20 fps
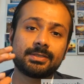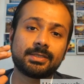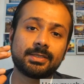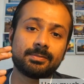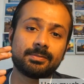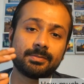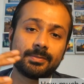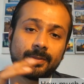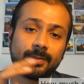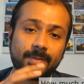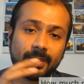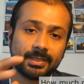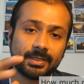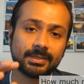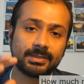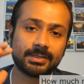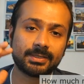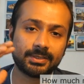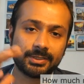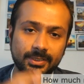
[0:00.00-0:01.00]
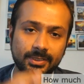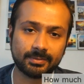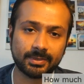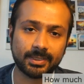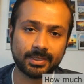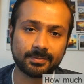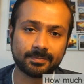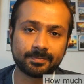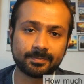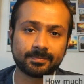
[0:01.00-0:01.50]
the dependents in
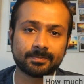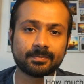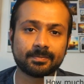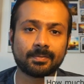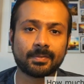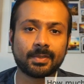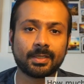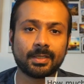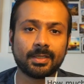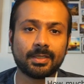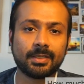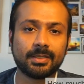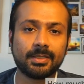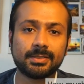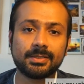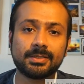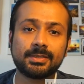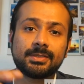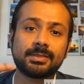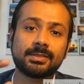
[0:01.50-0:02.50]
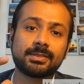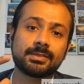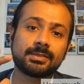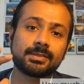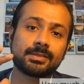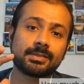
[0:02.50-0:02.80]
Germany. This is